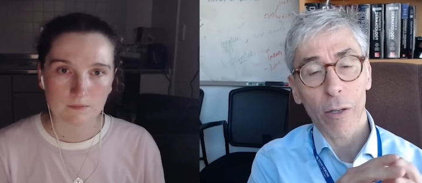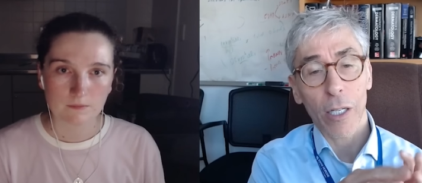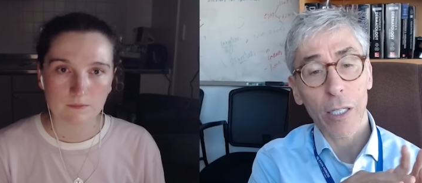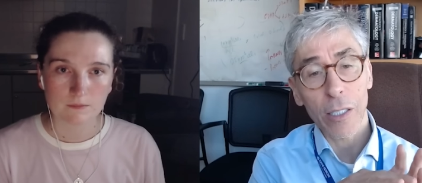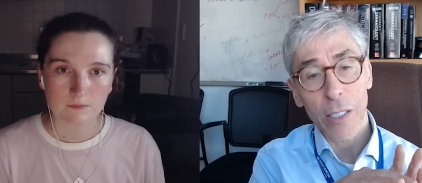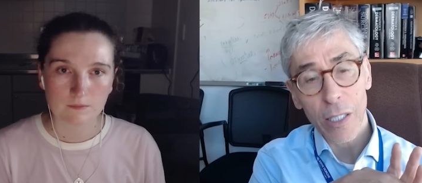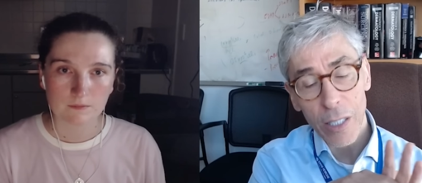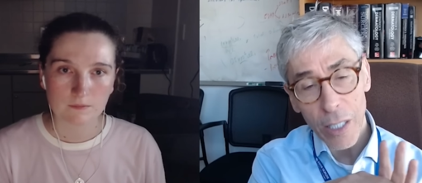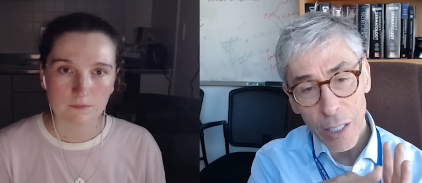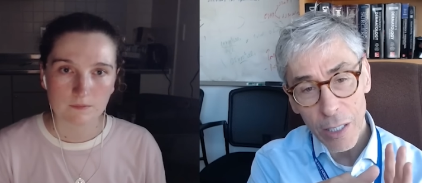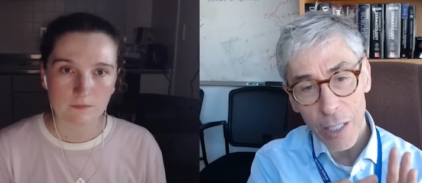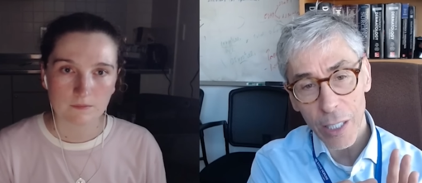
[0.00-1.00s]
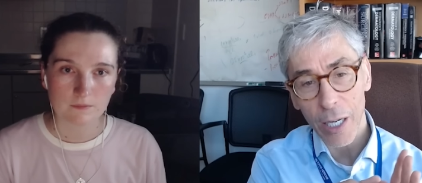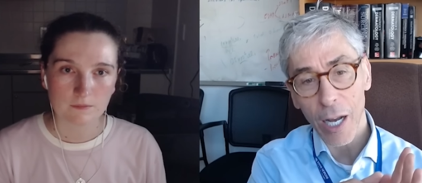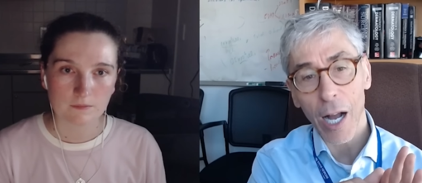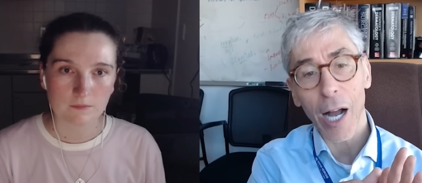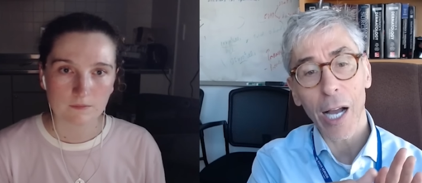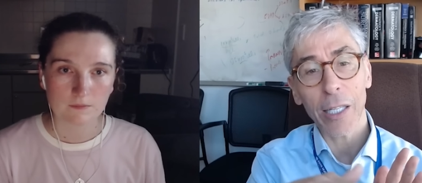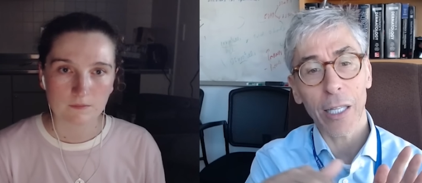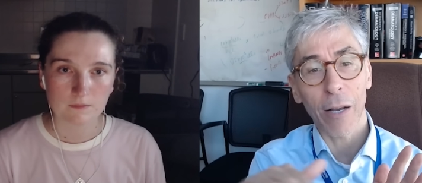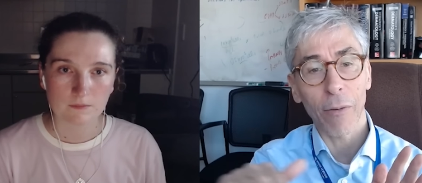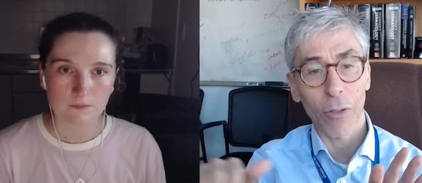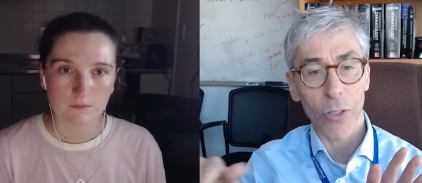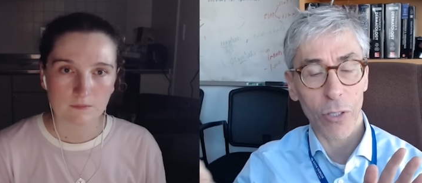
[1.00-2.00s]
Speaker 1: consistent high
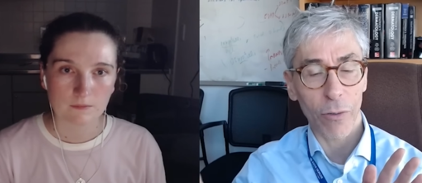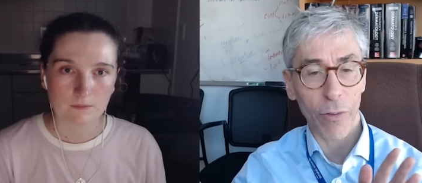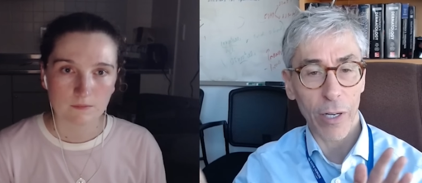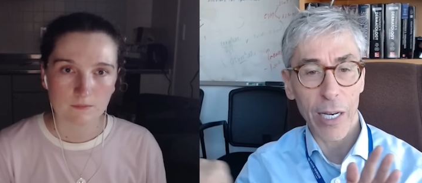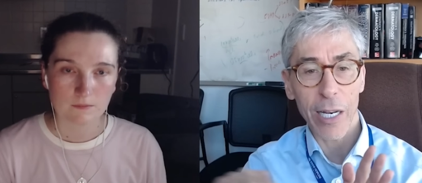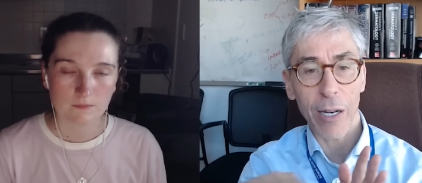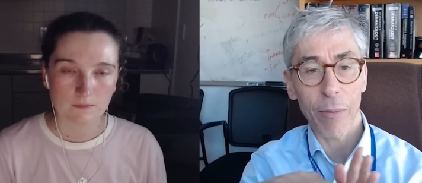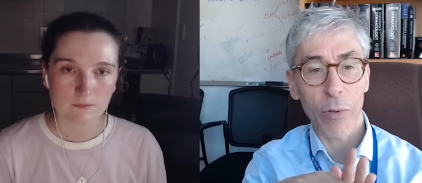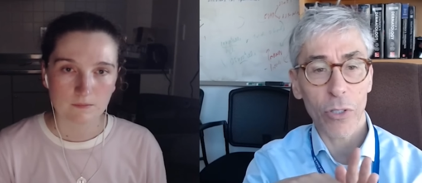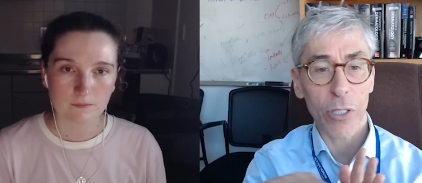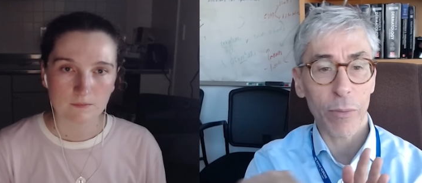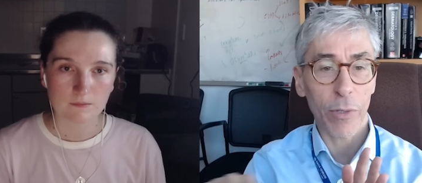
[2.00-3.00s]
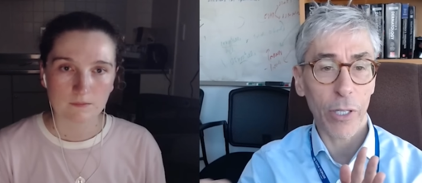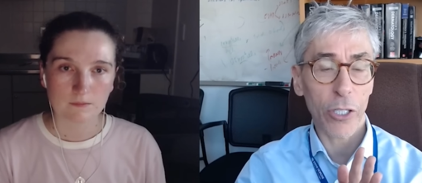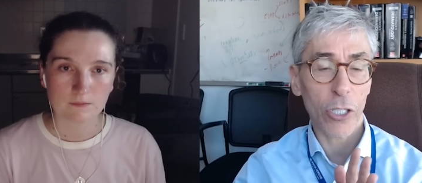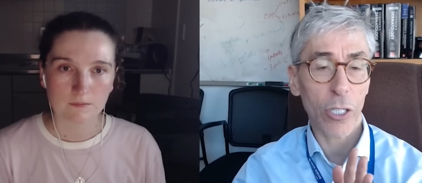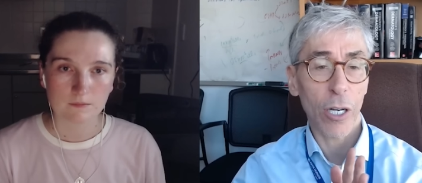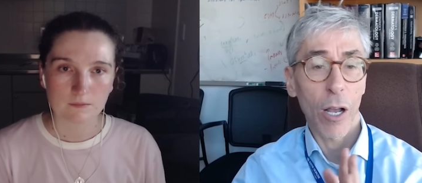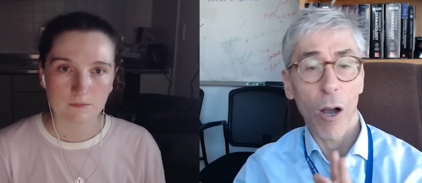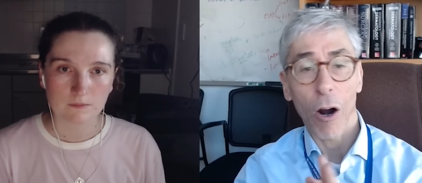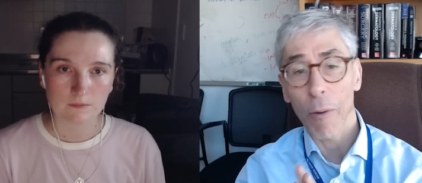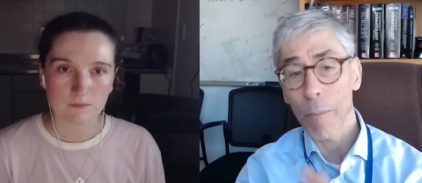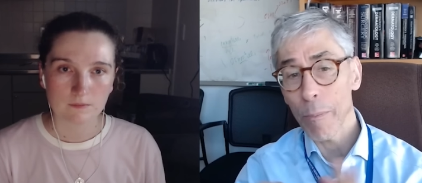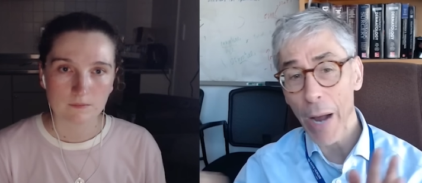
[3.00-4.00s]
levels of innate immune stimulation are
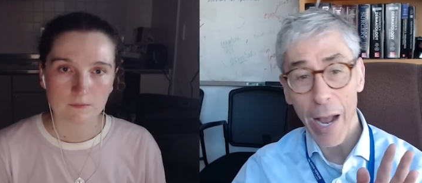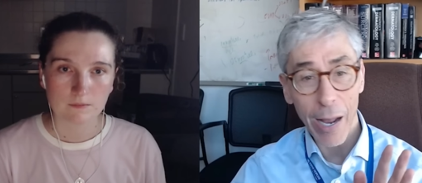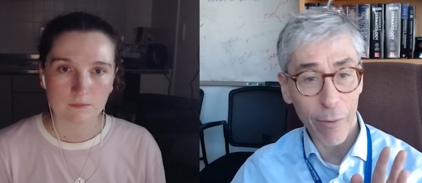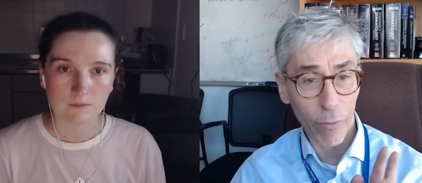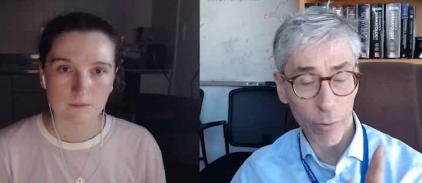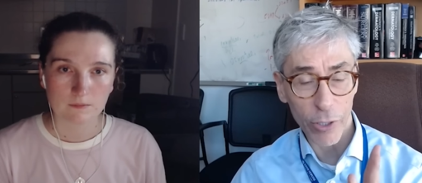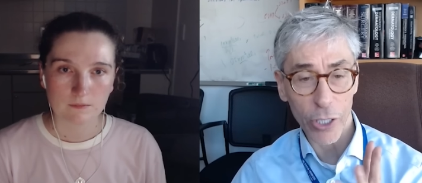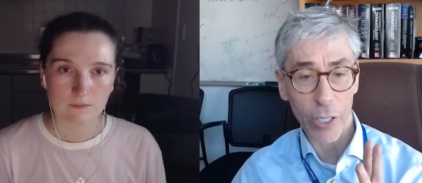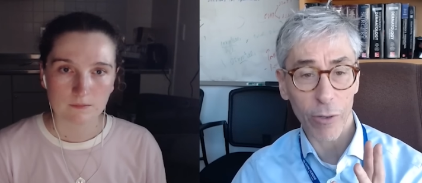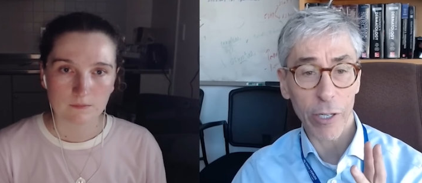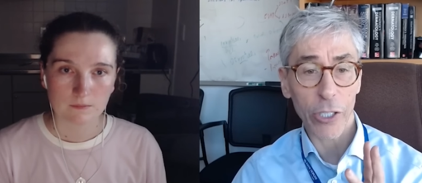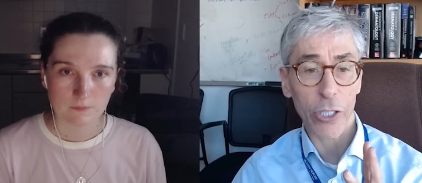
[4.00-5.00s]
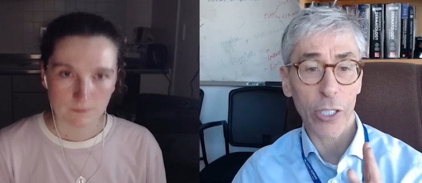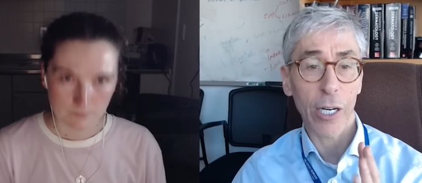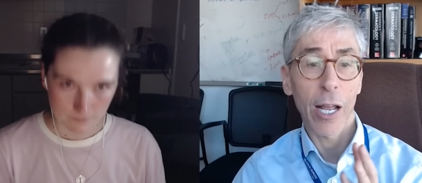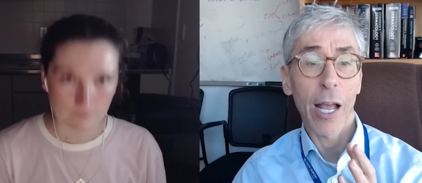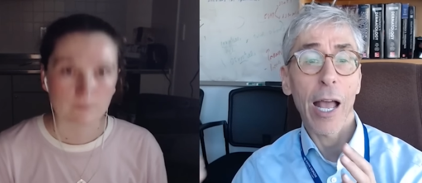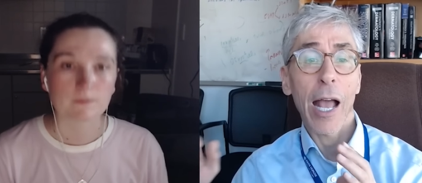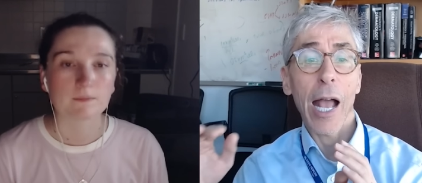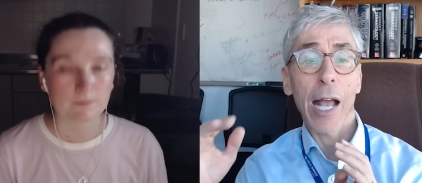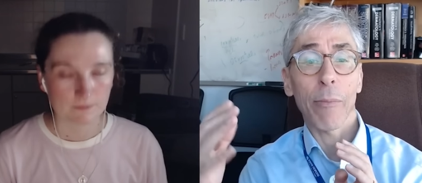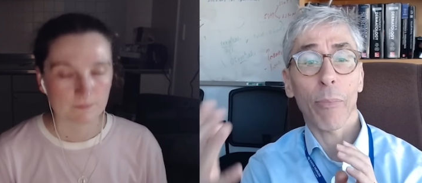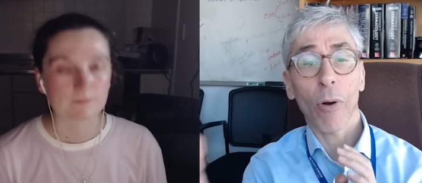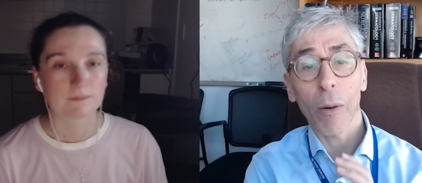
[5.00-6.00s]
bad for regeneration
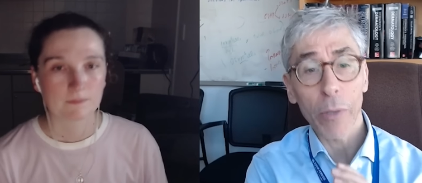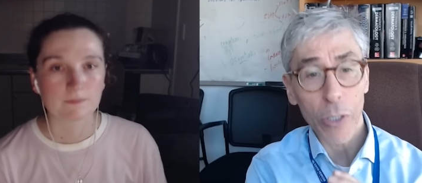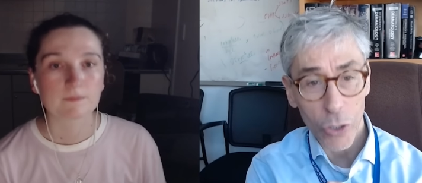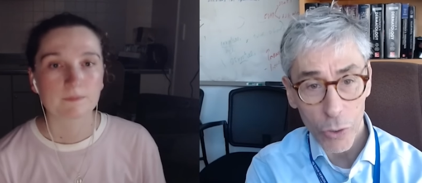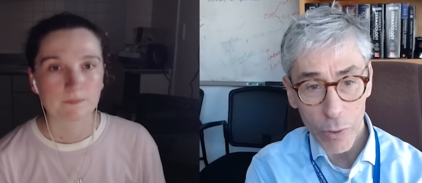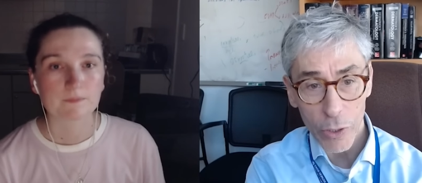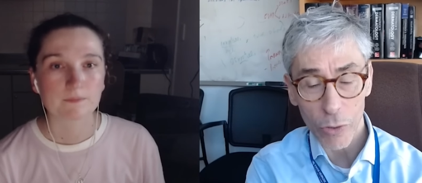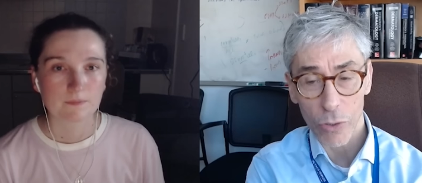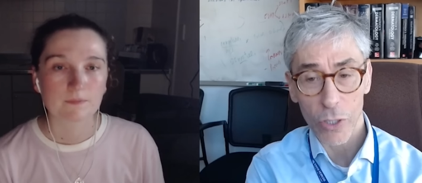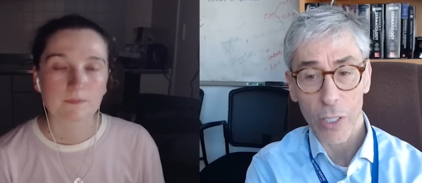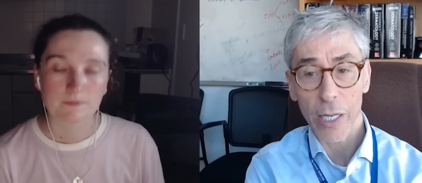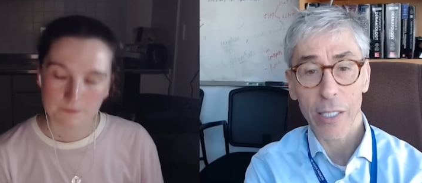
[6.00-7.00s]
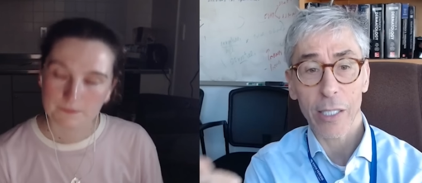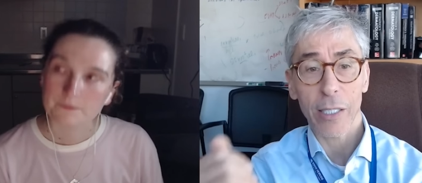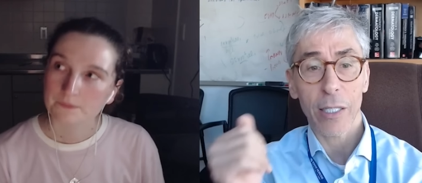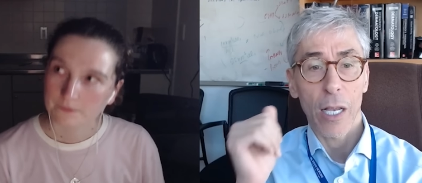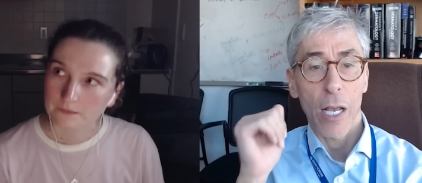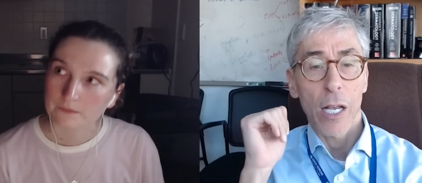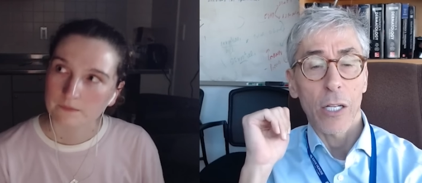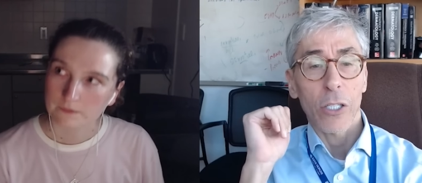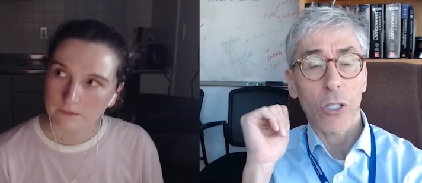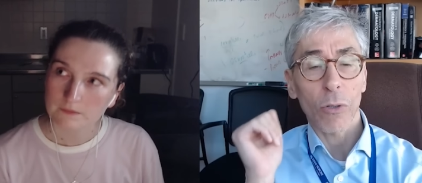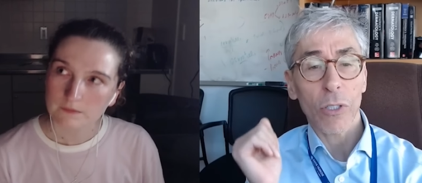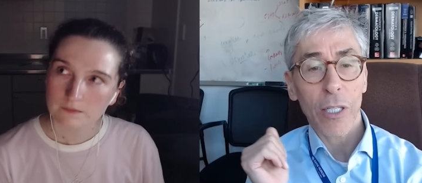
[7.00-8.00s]
and probably do induce senescence.
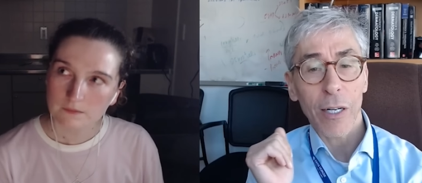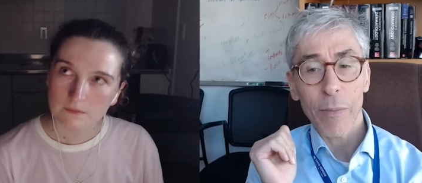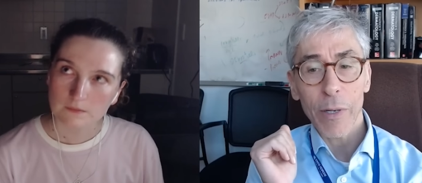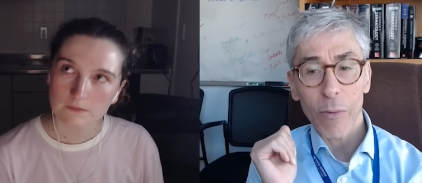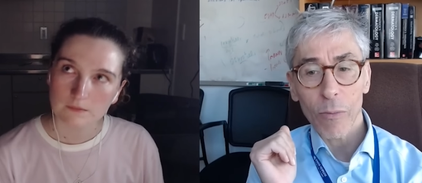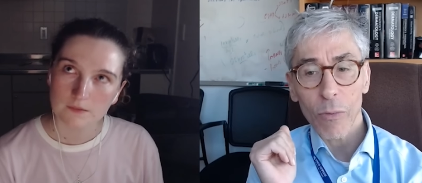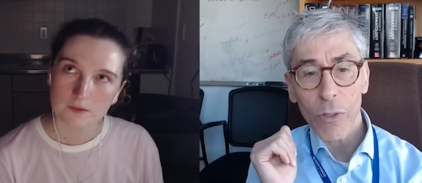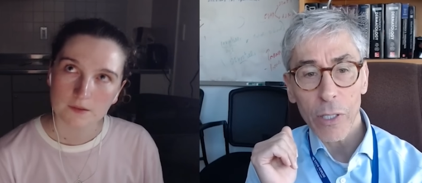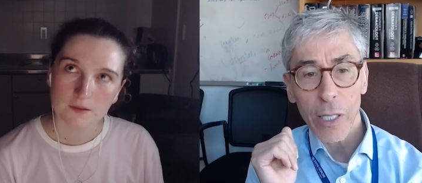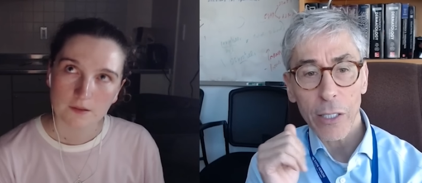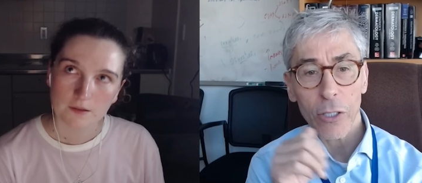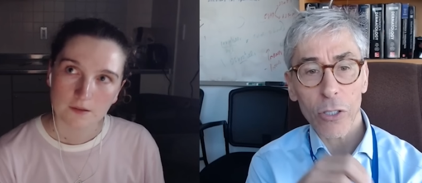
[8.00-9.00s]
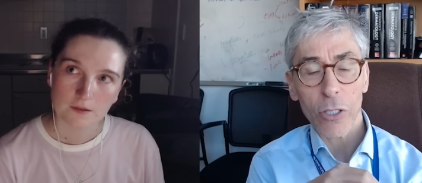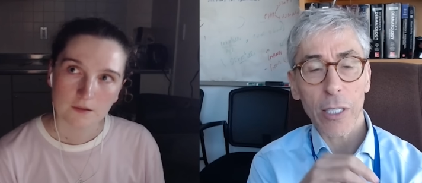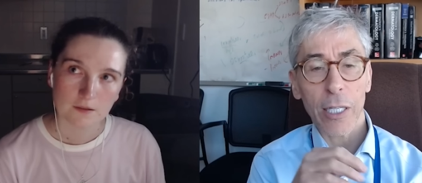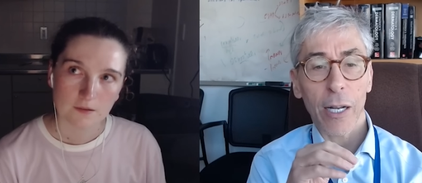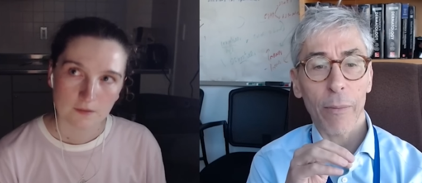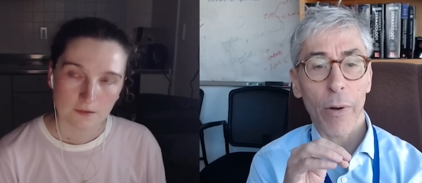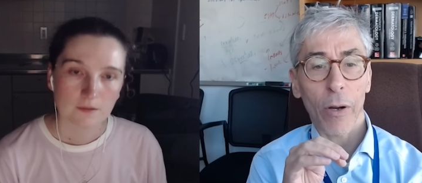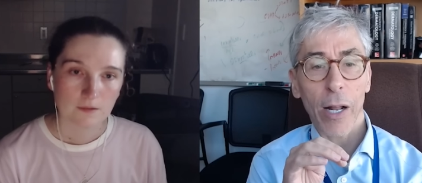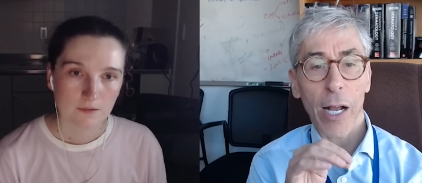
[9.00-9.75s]
So it's going to be really interesting about